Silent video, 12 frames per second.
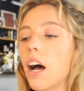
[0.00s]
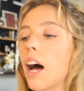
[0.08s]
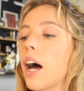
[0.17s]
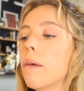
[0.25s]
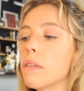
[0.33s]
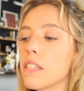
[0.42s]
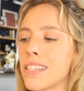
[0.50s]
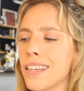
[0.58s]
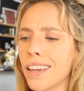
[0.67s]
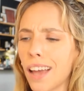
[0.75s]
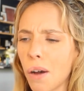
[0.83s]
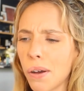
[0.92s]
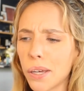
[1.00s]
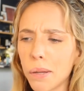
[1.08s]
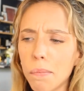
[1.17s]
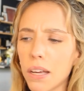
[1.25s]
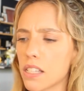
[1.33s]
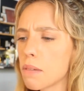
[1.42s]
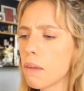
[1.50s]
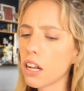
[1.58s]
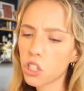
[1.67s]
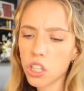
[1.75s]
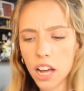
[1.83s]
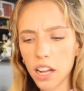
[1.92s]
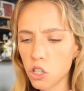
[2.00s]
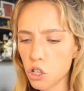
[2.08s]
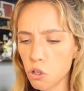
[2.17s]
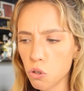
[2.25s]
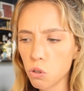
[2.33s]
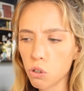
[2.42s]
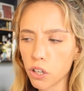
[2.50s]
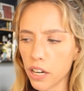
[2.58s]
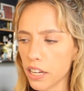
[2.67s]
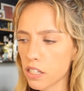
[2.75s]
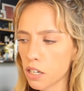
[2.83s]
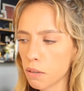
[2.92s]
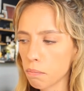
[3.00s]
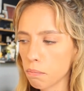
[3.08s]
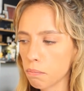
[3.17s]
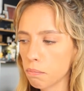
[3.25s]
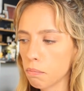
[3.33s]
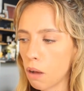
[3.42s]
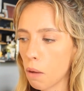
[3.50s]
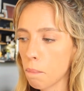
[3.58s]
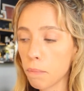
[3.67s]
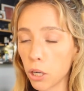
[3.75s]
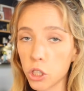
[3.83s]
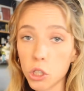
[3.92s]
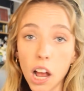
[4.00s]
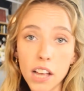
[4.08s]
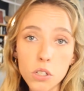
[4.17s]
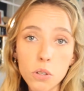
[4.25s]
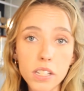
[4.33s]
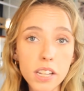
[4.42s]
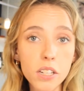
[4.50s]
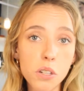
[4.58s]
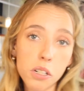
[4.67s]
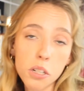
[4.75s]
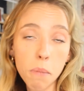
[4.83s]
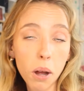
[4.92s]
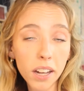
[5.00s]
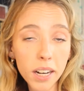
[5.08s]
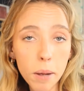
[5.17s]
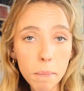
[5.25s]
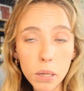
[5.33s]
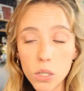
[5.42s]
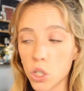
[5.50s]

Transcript: and seeing how I can mix and match that to create some merch as soon as I start to mock it up.